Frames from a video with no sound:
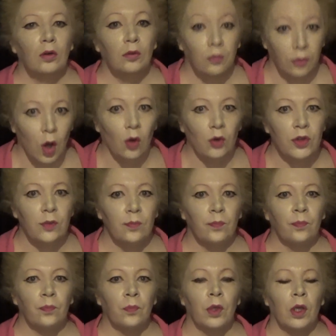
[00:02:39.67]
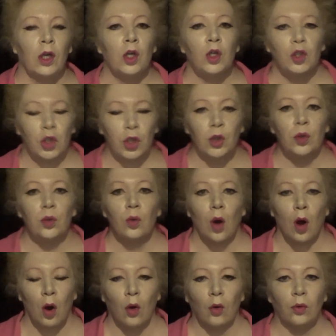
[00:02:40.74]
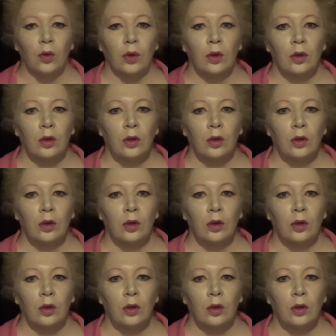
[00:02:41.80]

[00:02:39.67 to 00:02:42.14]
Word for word: vlogs, two on